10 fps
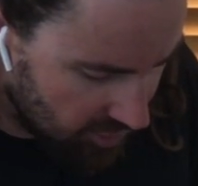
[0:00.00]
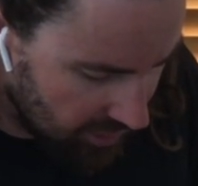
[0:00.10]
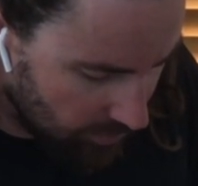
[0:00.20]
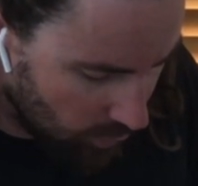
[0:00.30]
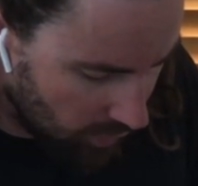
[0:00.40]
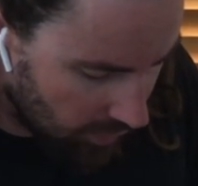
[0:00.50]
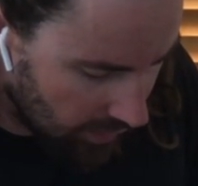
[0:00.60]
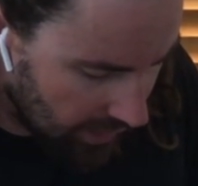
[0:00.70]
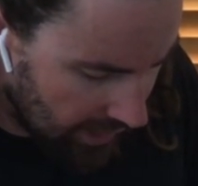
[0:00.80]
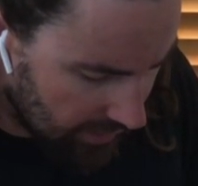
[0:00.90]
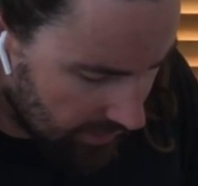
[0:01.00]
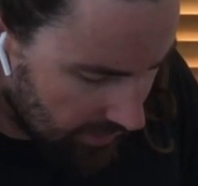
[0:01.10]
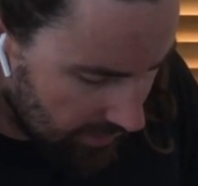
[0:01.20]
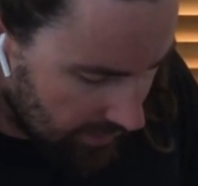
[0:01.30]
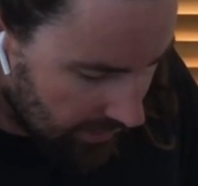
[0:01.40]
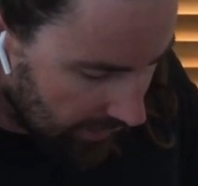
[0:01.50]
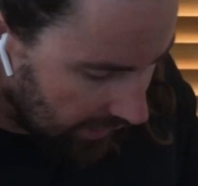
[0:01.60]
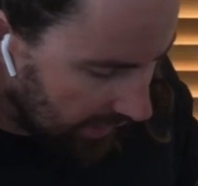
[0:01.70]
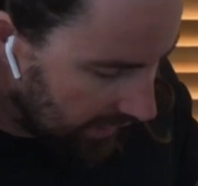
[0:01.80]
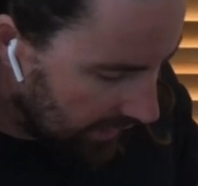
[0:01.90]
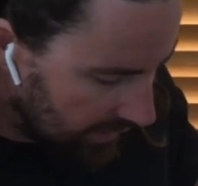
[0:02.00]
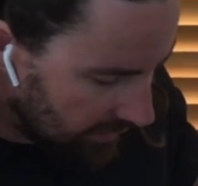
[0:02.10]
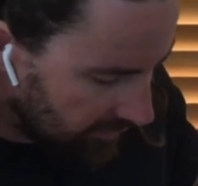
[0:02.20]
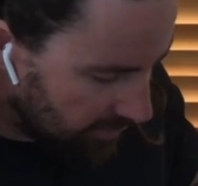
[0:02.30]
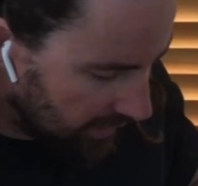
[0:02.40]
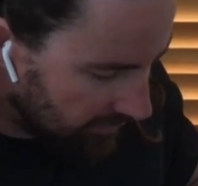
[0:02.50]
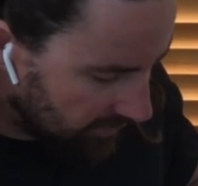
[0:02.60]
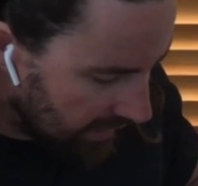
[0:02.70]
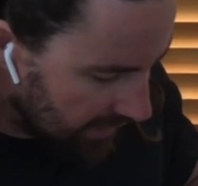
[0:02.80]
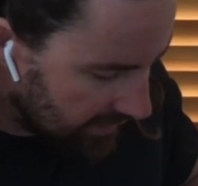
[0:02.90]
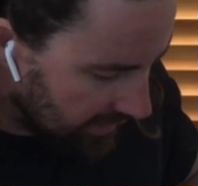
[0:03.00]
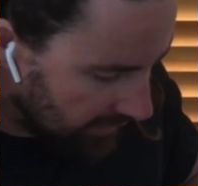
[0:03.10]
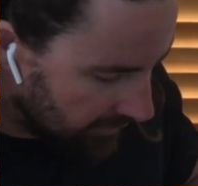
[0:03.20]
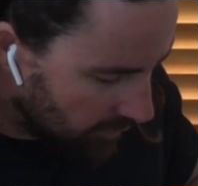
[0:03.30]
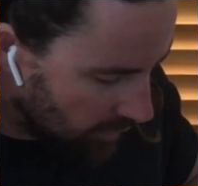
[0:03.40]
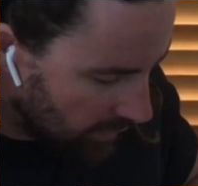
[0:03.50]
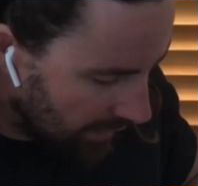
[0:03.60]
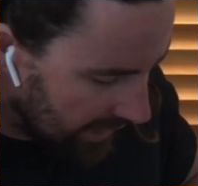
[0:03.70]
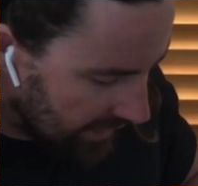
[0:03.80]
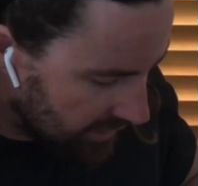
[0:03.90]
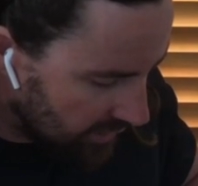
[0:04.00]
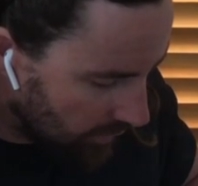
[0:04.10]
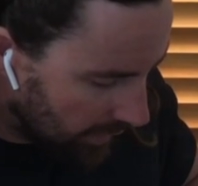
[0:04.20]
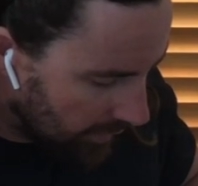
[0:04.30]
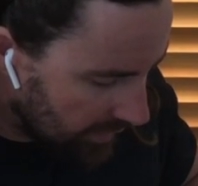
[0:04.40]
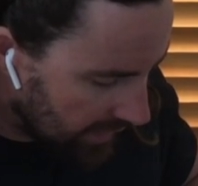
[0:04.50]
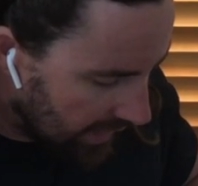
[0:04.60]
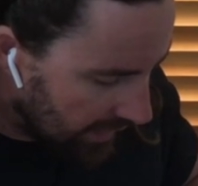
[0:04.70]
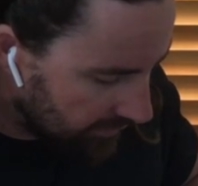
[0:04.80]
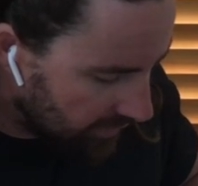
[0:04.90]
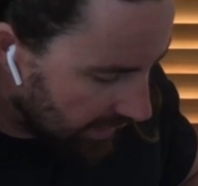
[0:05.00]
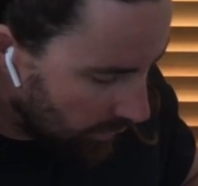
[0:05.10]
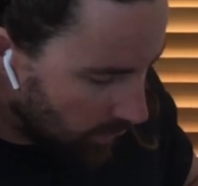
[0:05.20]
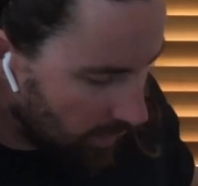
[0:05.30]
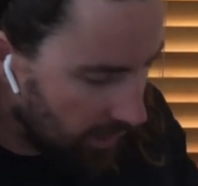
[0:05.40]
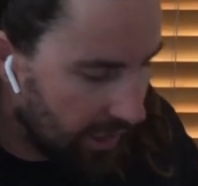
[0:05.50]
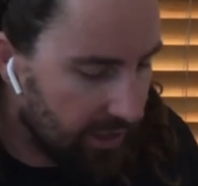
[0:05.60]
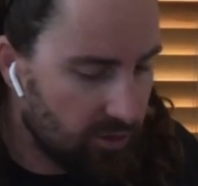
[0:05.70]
gym workout and I've been fasting for the last 2 hours after that workout.